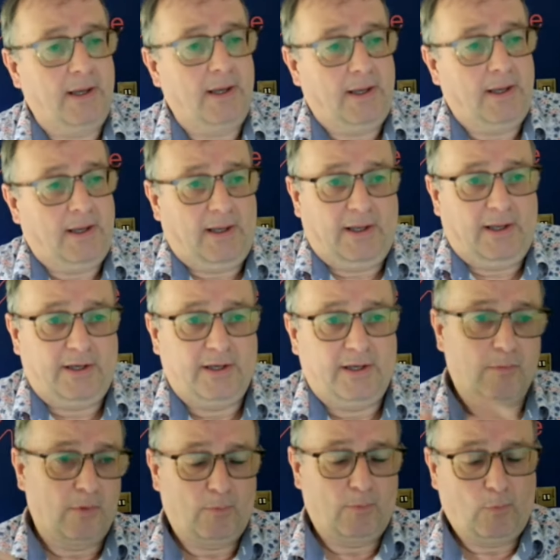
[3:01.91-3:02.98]
you,
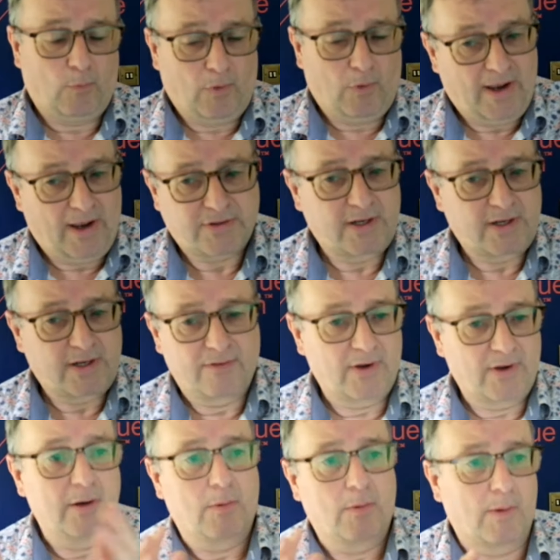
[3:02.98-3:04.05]
without any of that, you won't
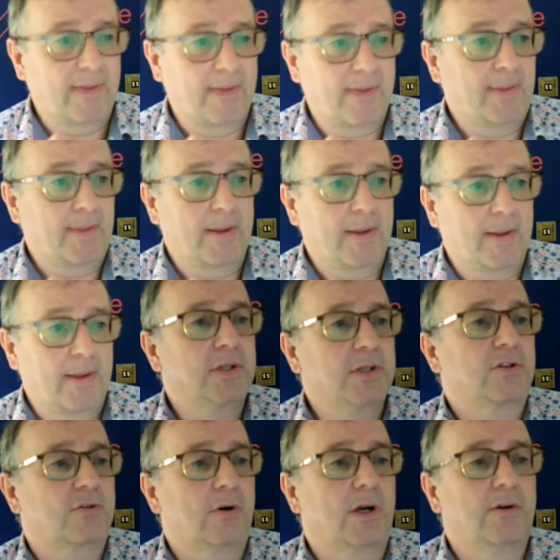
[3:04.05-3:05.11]
get that business growth.
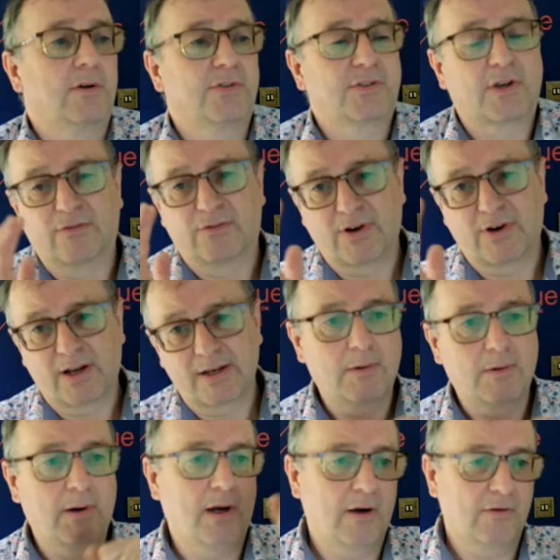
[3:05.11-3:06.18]
So value
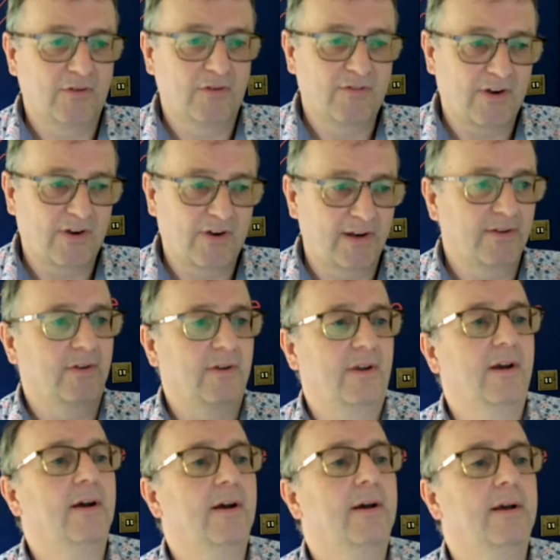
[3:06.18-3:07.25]
over vanity.
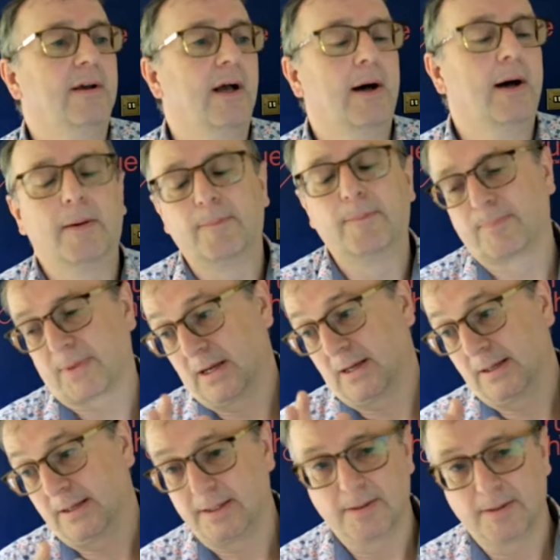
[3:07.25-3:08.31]
Lean and
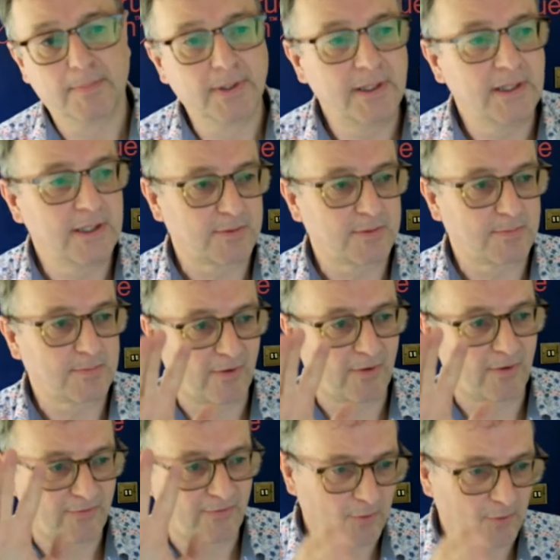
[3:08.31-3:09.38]
mean is my fourth
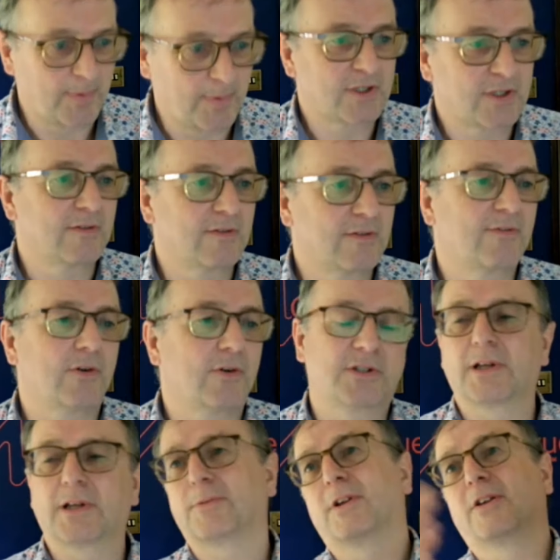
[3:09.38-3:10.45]
piece of advice. You don't need a
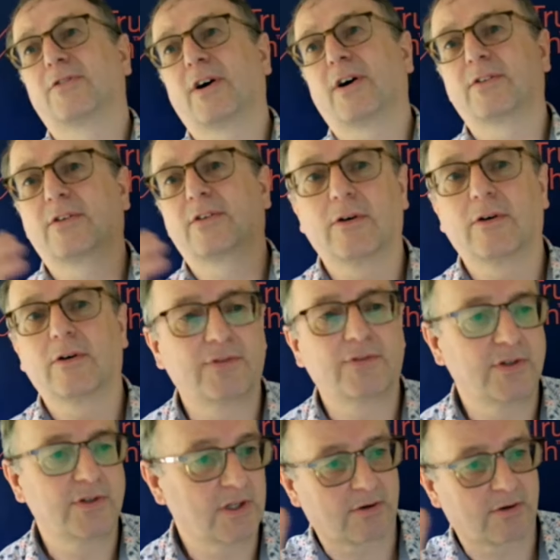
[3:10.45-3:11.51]
fancy office. Yes, it's
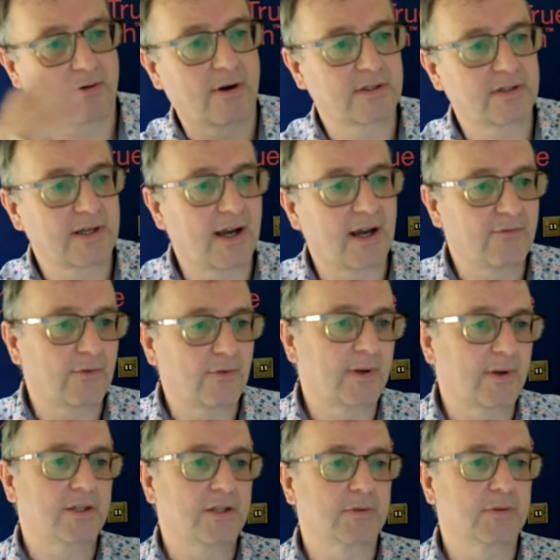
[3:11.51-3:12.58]
great to have when you get to a
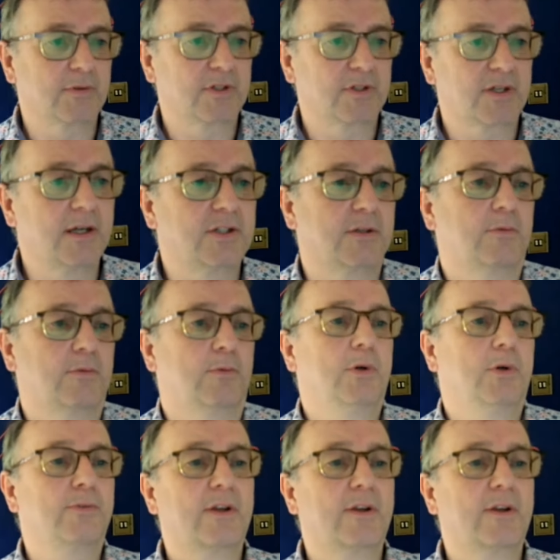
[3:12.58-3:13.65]
stage. You will need an
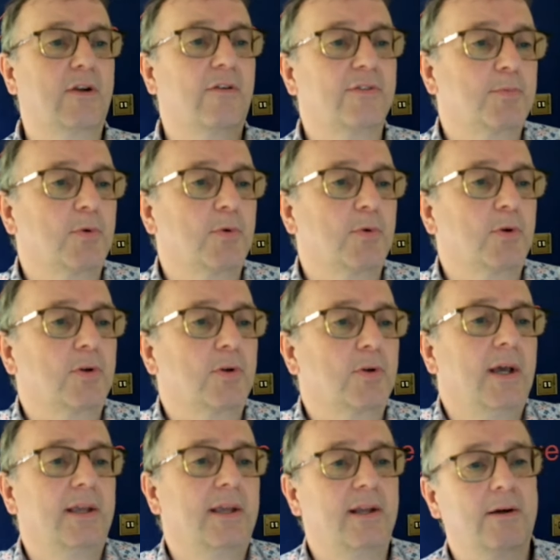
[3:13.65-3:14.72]
office, but you don't
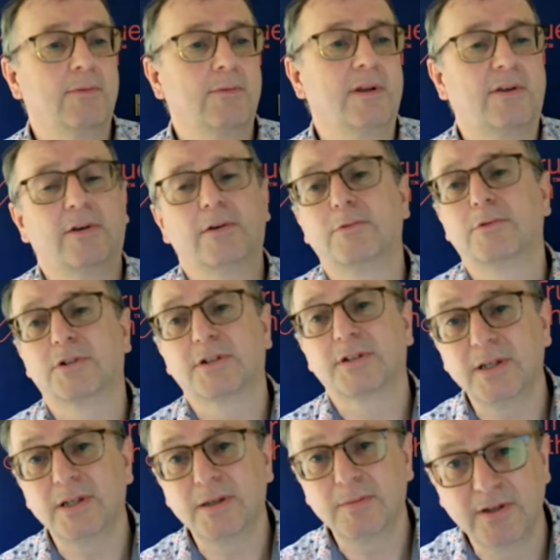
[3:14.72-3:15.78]
need a huge team
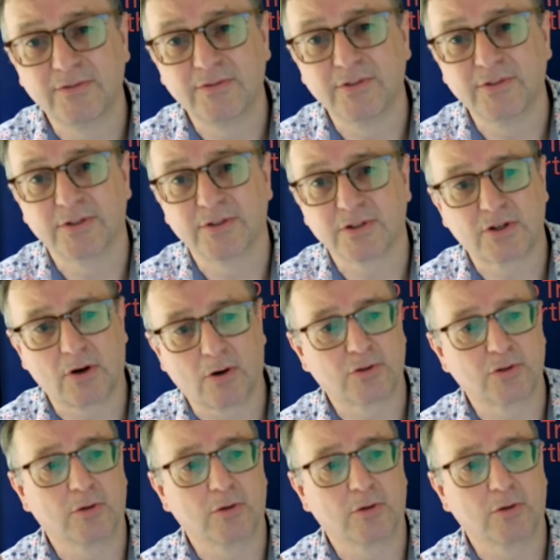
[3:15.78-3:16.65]
even to start up.